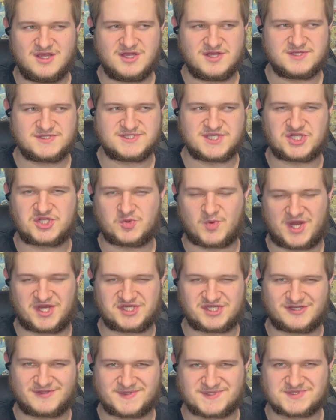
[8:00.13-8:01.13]

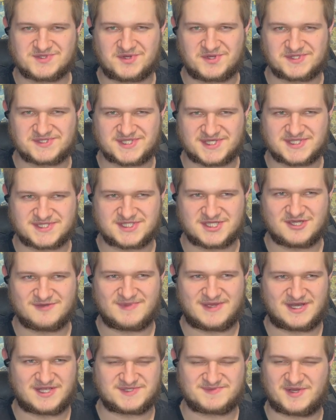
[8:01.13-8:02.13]
situation in the solar system,
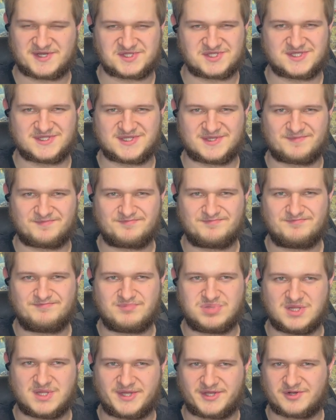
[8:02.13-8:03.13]
and especially the
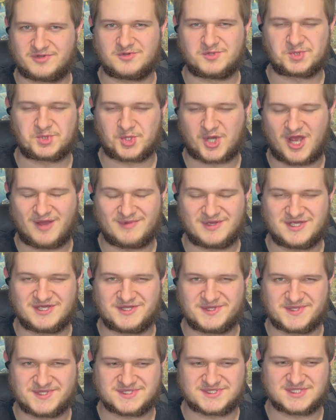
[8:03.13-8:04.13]
political drama
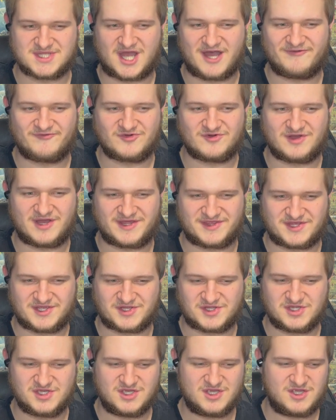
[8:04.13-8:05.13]
in this novel. I
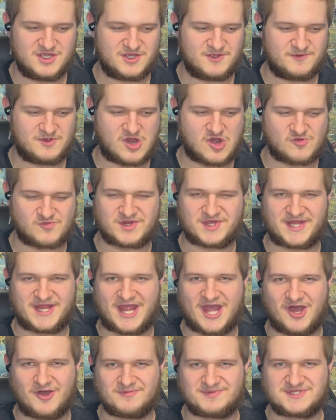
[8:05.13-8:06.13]
think really
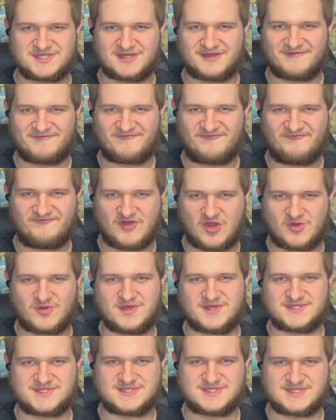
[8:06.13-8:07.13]
helped to
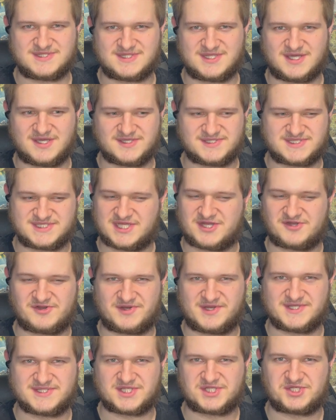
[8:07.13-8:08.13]
focus the
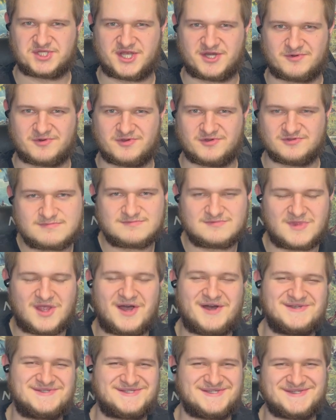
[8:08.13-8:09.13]
series in general.
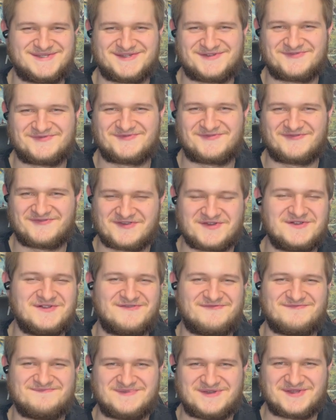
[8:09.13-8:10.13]
Also, the reveal
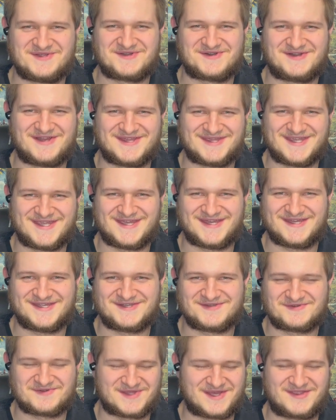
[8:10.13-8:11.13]
of Miller at the end,
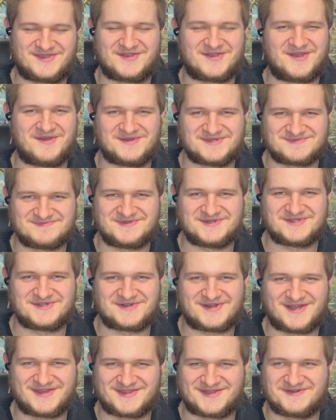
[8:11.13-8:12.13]
or like the ghost Miller,
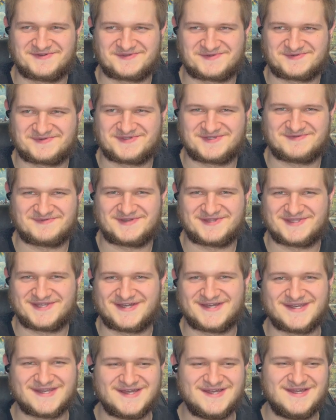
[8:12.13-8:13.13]
I thought was really well
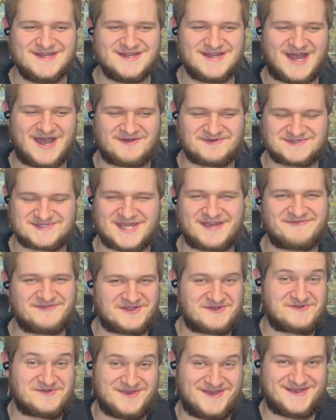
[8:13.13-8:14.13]
done. I was
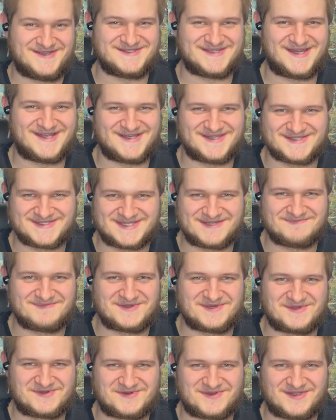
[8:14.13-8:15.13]
definitely really excited to see
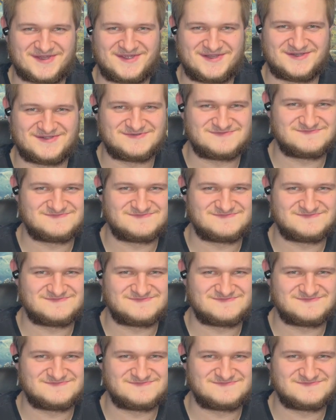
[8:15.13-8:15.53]
Miller again.